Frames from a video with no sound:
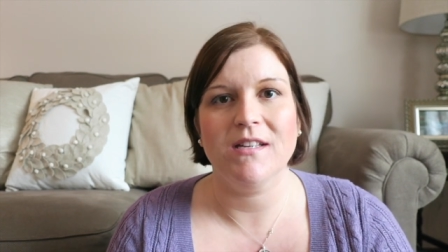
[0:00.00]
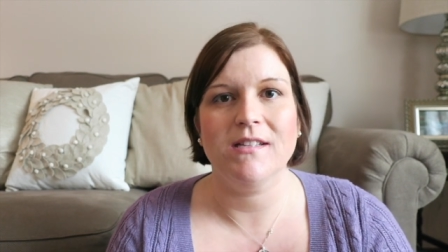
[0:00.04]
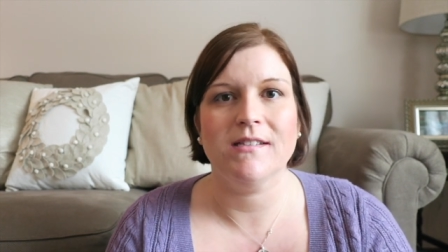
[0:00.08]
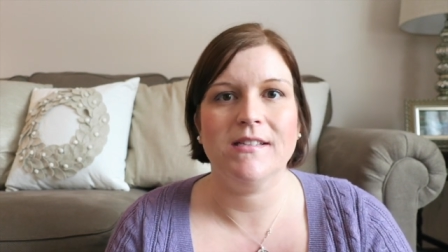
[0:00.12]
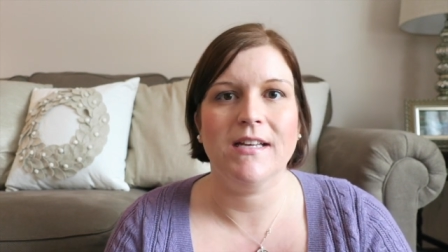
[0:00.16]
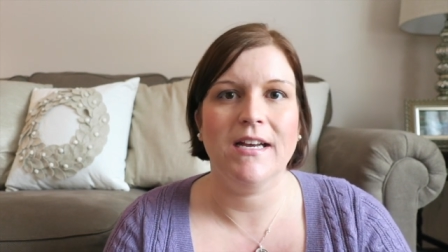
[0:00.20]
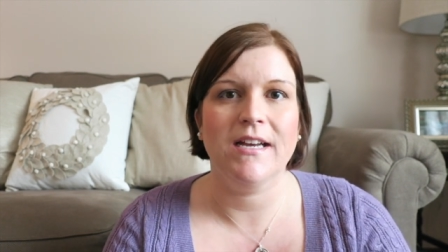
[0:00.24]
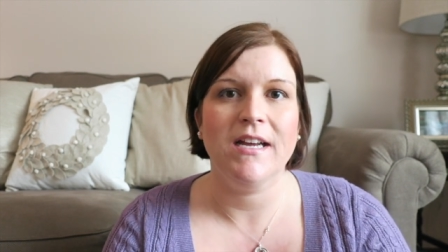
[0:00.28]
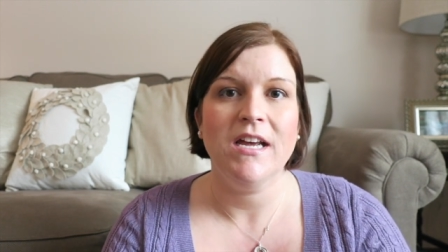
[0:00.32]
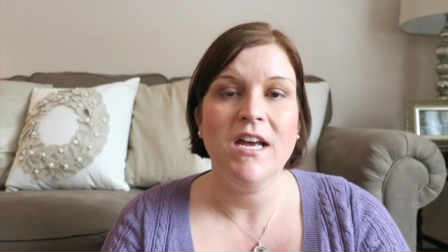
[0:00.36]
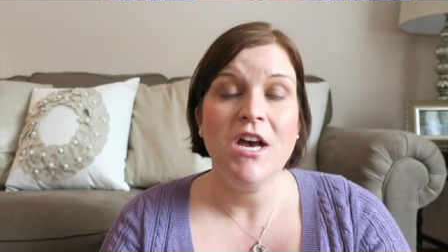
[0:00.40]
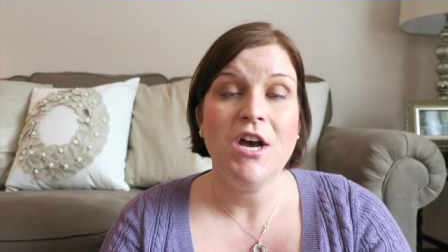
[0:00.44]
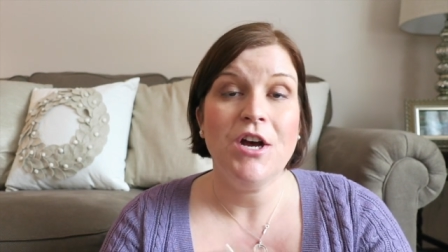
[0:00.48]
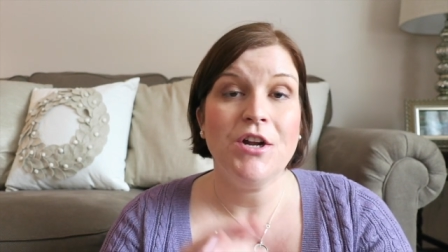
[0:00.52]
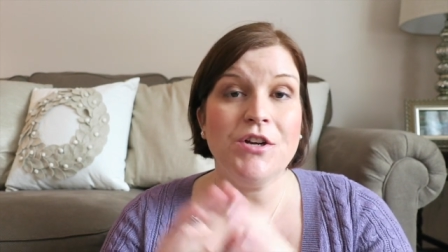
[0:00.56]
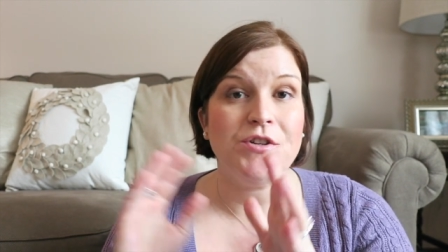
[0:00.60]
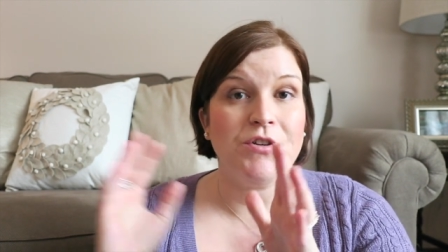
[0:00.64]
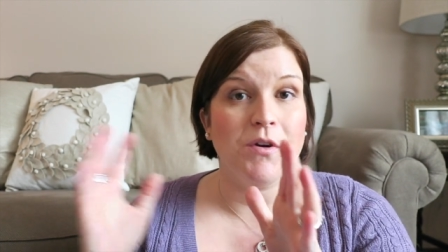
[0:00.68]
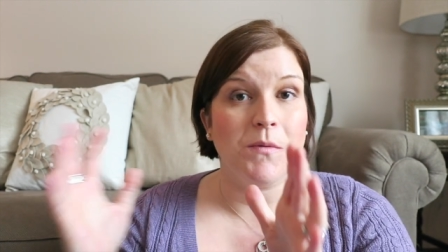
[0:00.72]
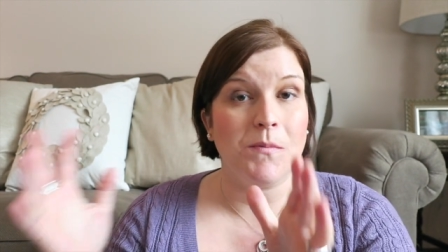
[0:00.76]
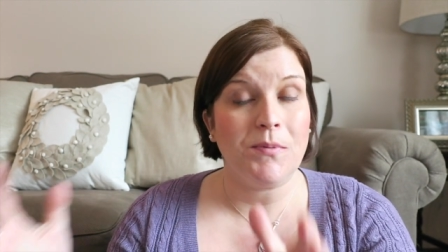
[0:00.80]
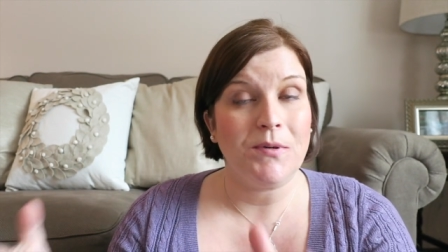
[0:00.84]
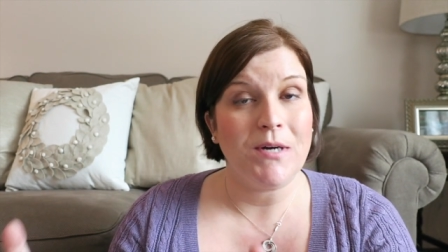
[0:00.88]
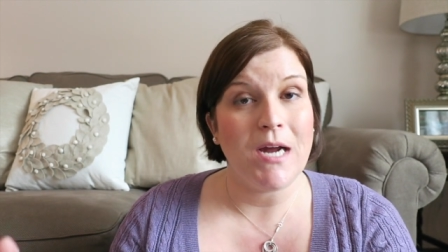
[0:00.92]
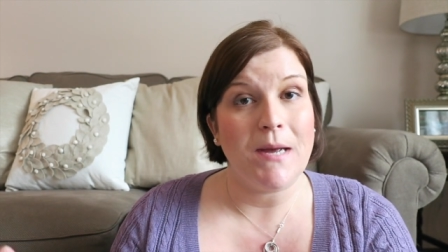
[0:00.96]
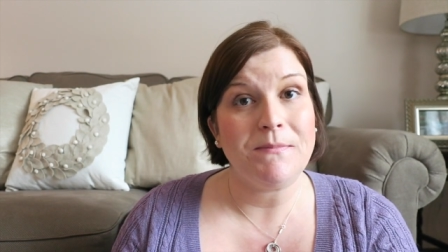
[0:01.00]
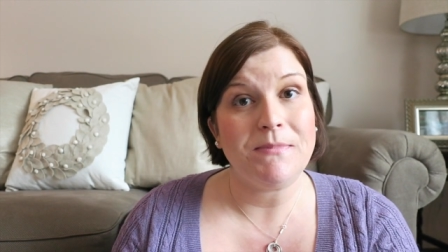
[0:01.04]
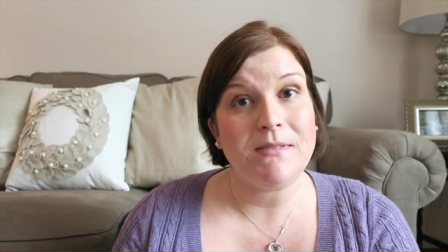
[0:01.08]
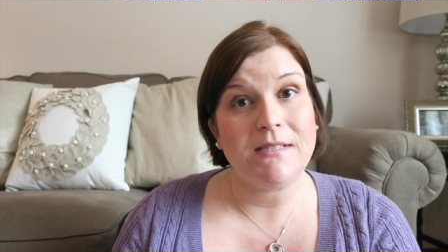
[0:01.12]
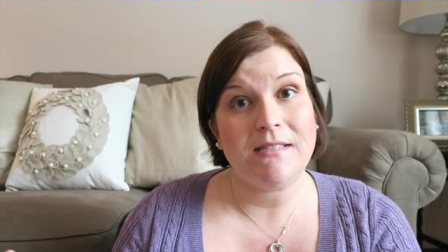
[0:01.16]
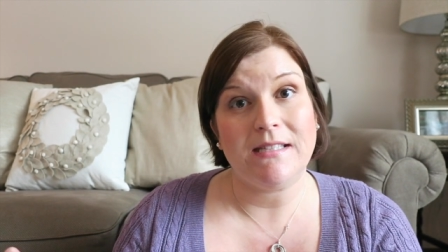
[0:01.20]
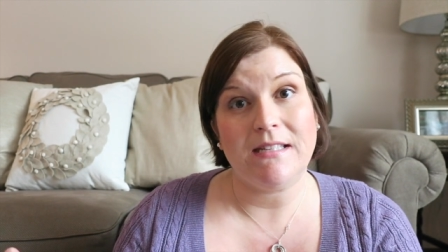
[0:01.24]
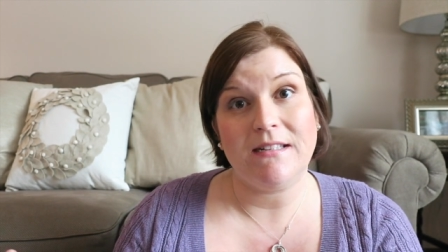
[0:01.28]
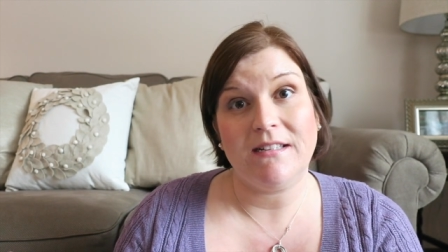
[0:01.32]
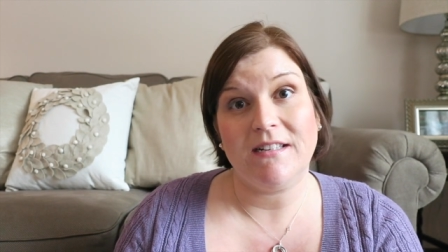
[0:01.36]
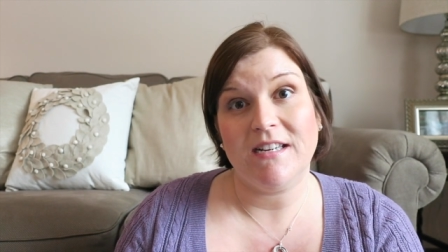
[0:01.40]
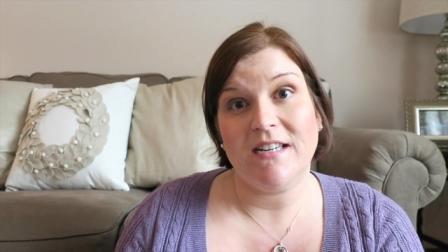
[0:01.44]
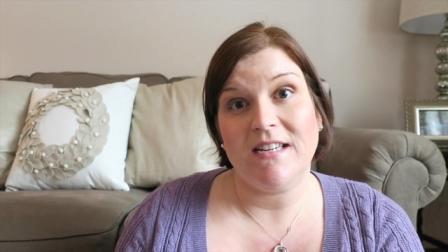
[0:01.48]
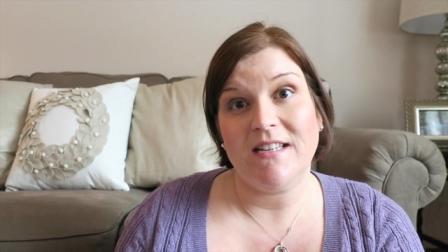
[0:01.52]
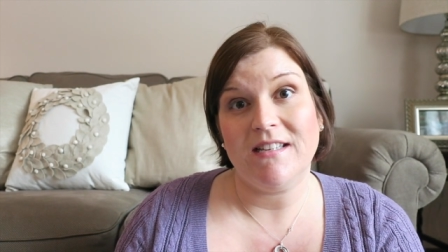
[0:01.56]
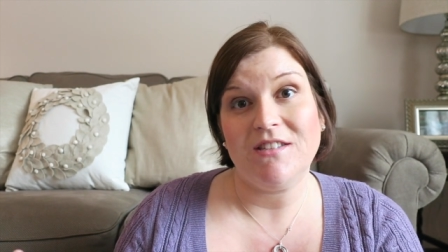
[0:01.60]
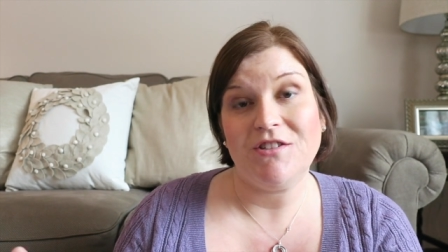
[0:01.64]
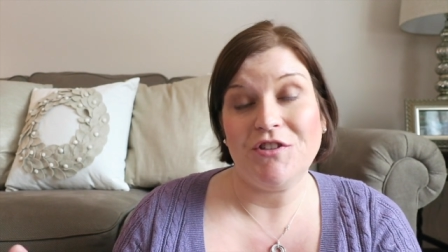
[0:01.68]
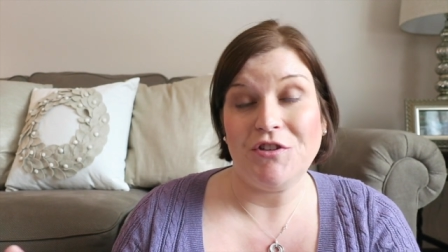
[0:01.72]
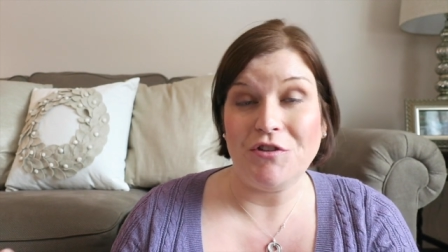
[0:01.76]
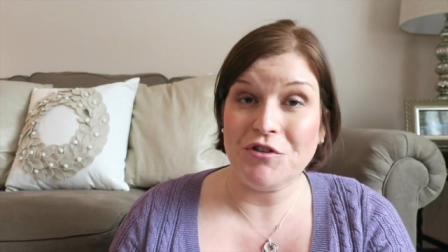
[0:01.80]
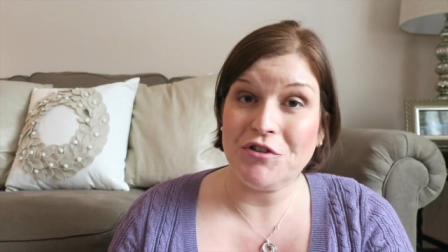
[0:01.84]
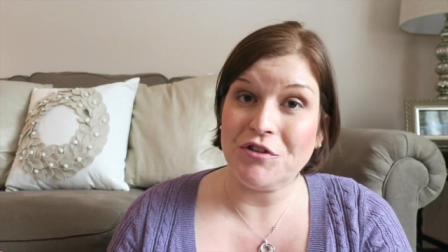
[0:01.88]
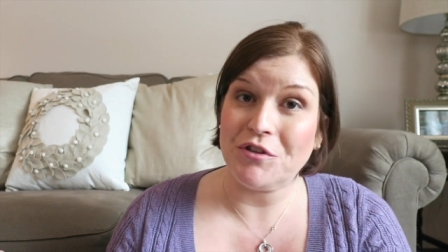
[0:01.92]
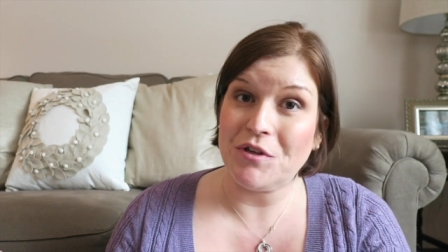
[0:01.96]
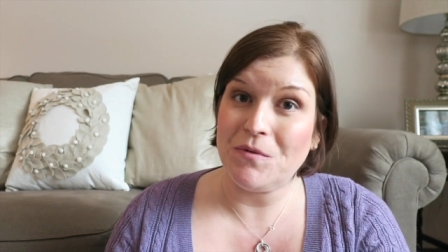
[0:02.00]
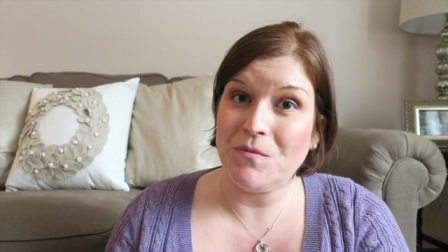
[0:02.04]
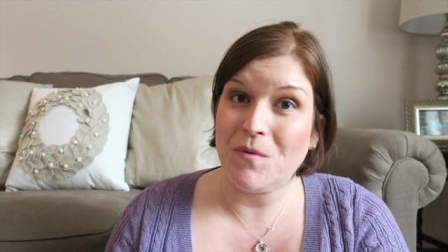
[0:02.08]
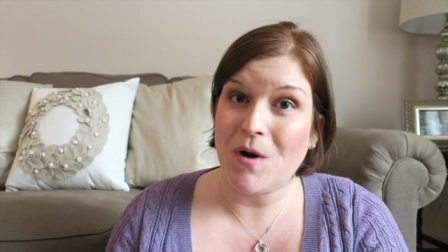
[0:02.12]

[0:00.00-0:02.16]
is I do a prep series usually